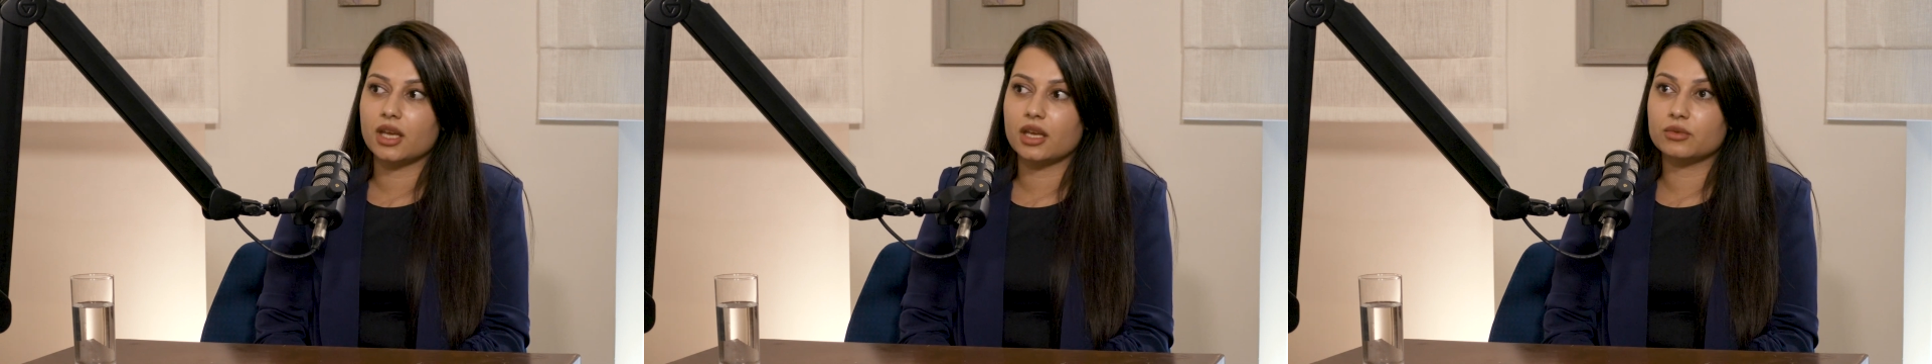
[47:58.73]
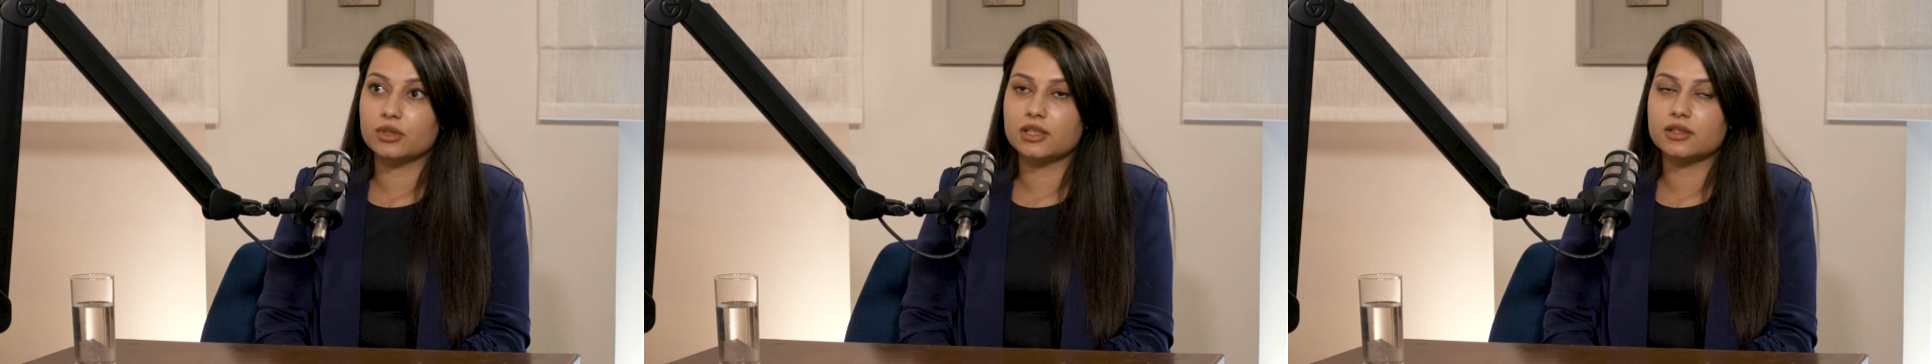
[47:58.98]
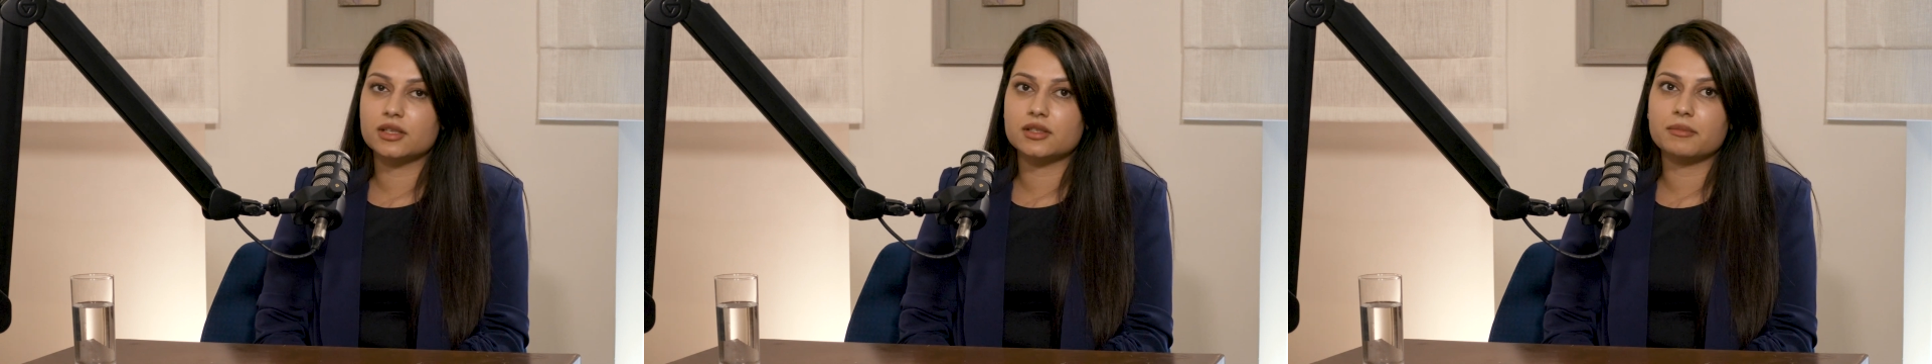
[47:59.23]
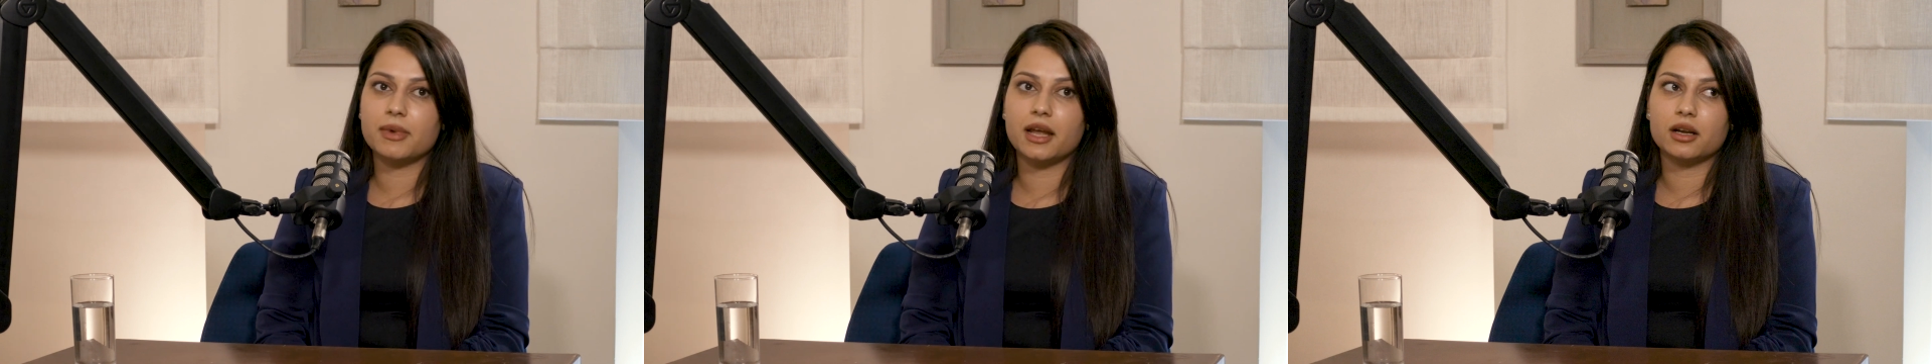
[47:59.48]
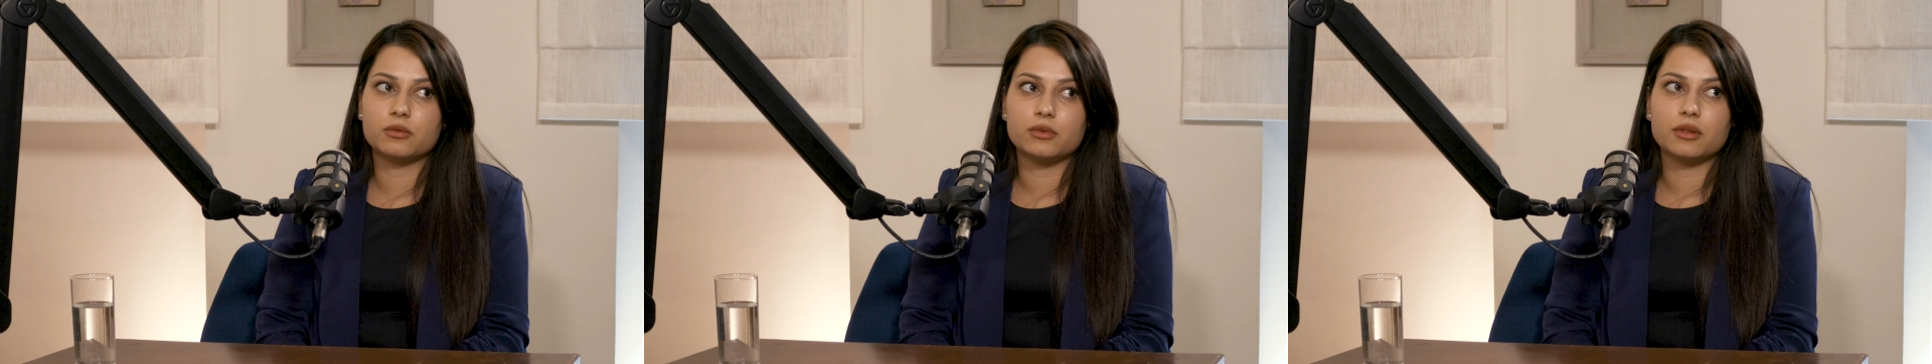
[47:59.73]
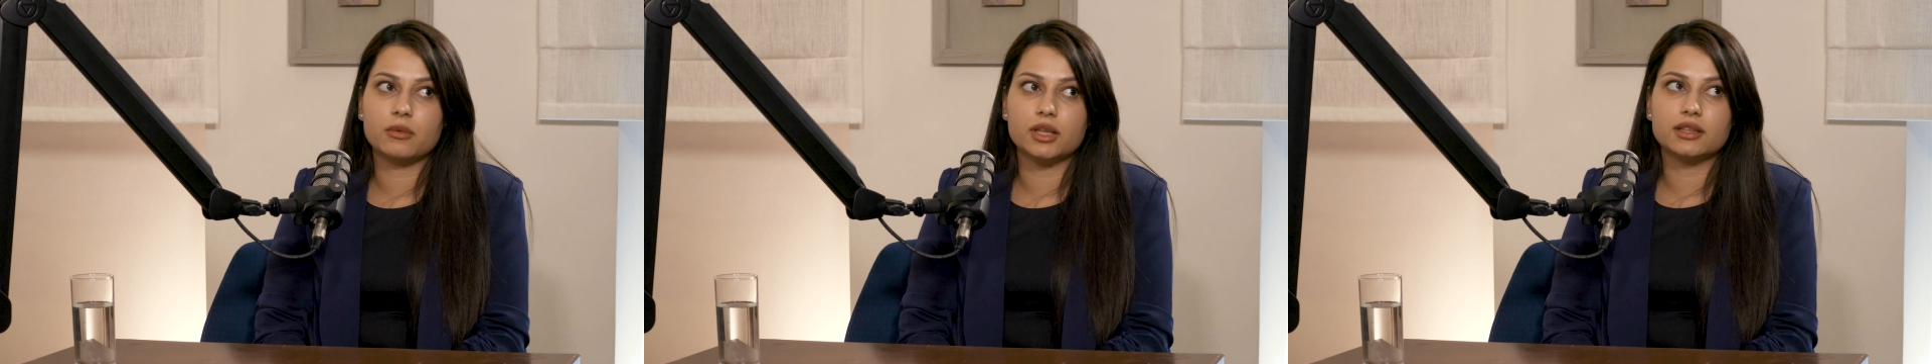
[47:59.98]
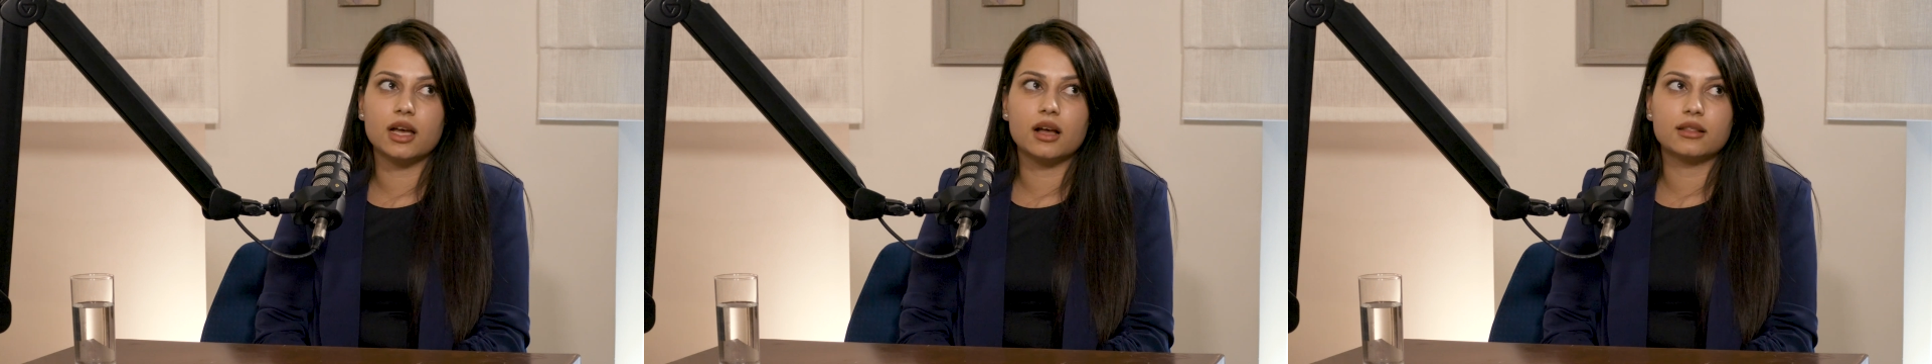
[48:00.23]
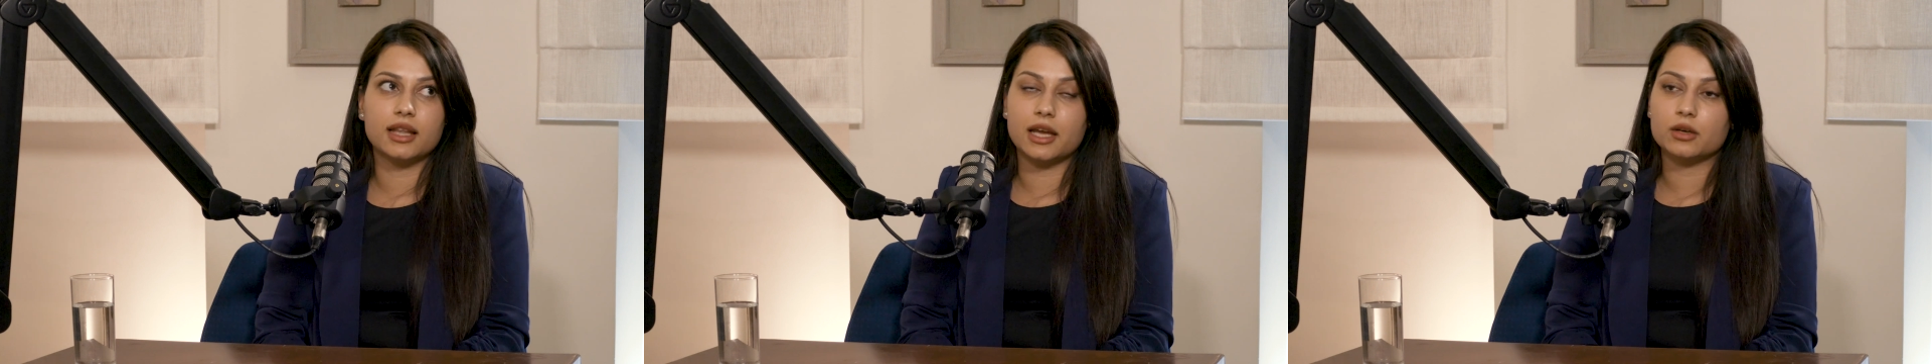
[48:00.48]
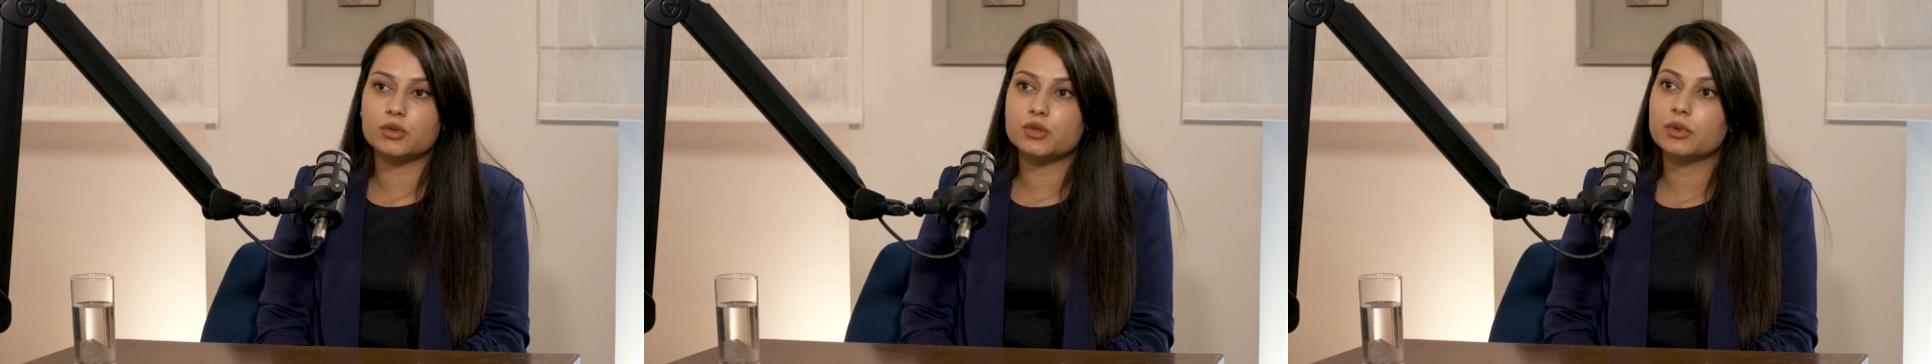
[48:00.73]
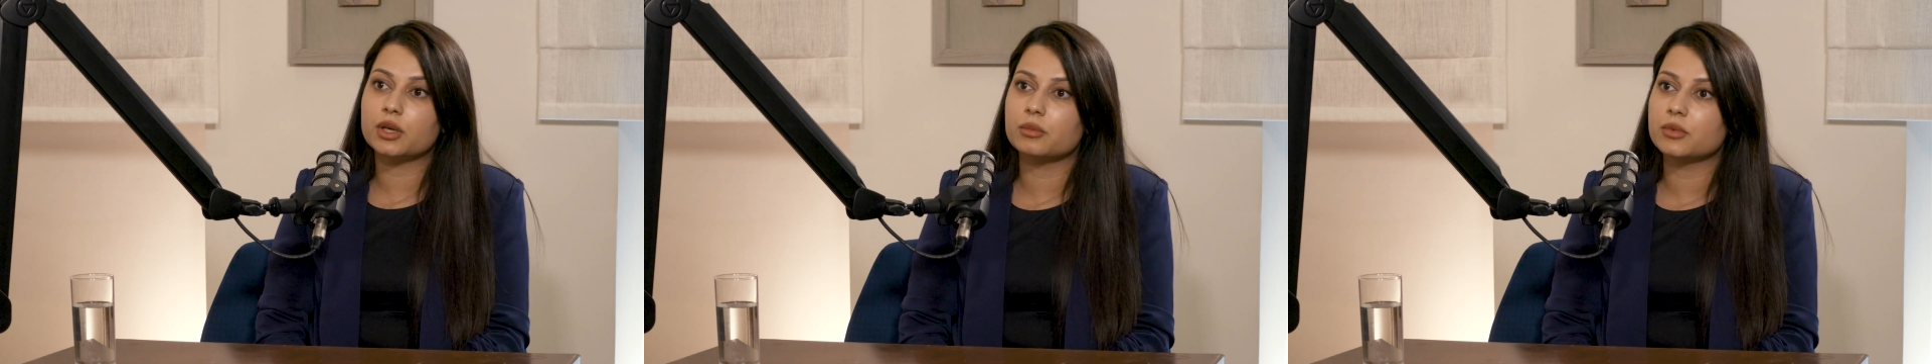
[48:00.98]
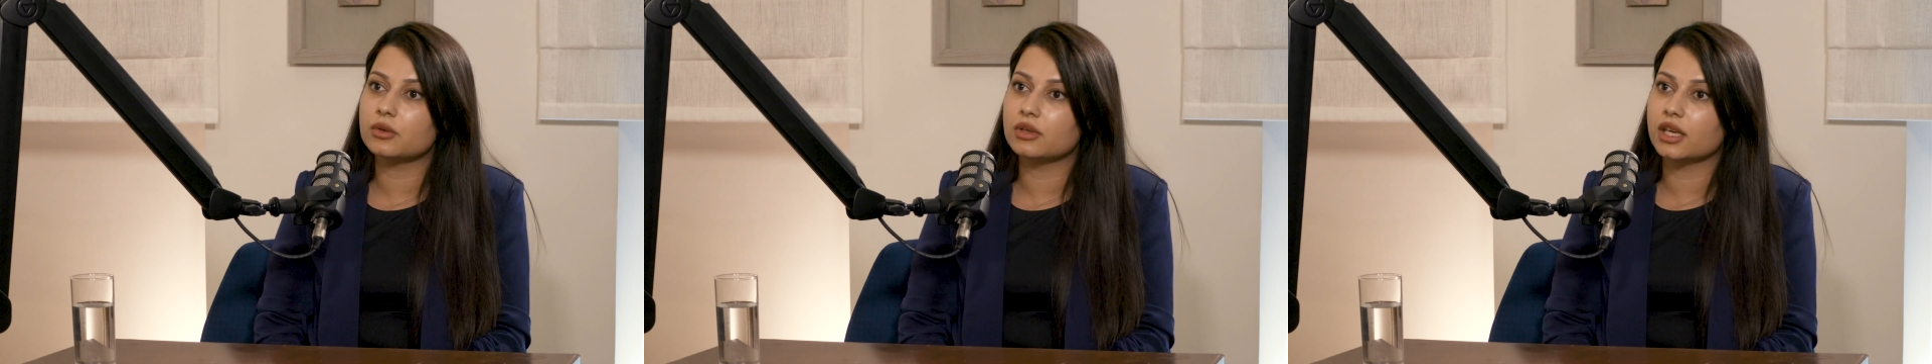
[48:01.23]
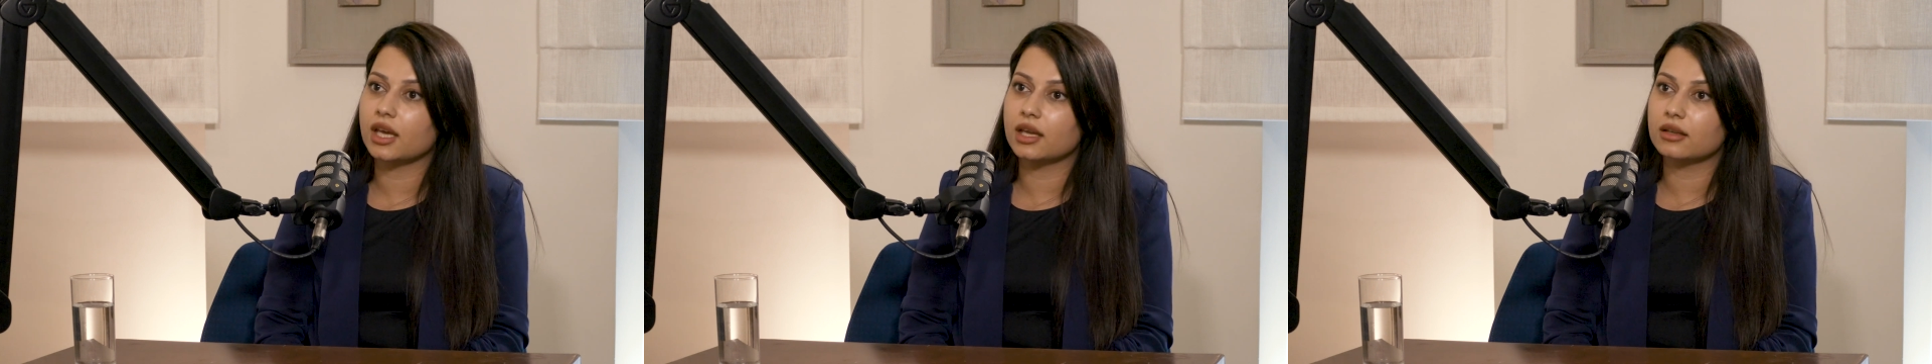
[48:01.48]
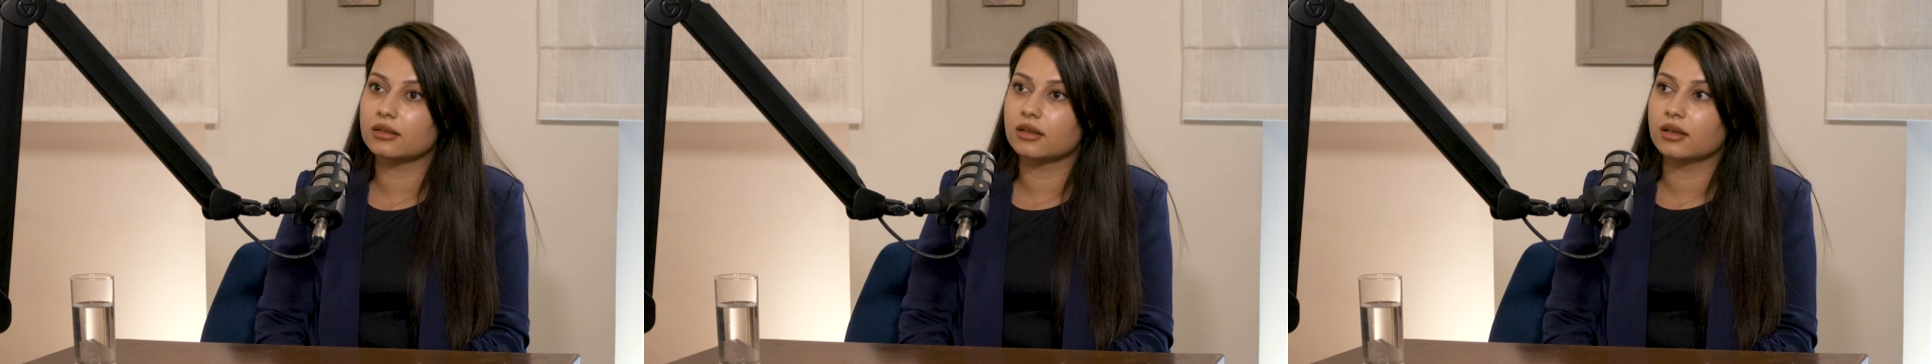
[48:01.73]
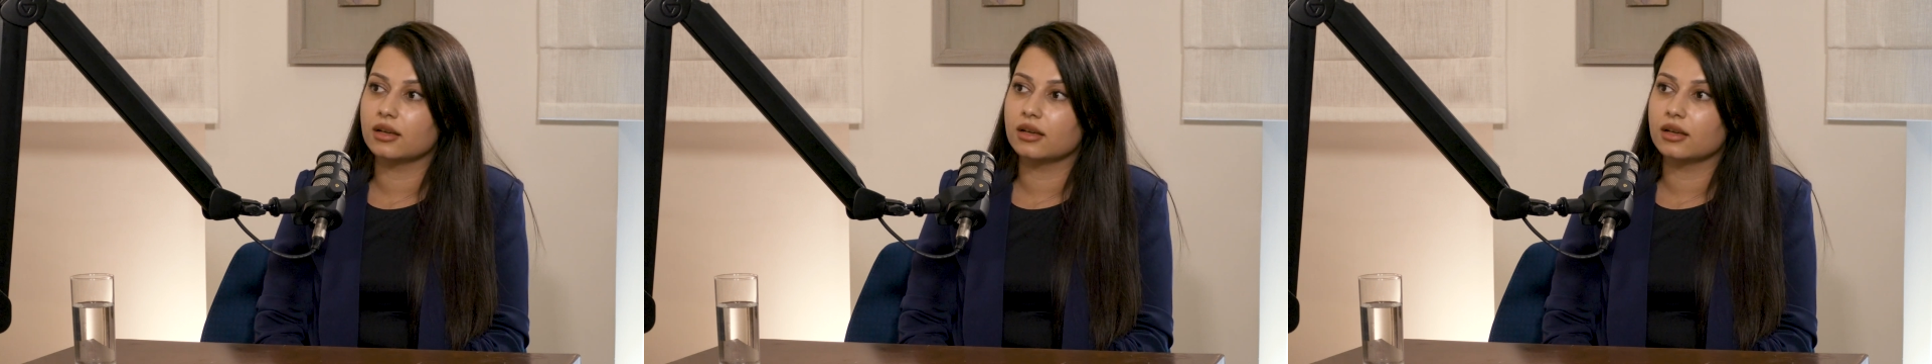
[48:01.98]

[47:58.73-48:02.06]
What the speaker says: It really doesn't matter with what language we communicate.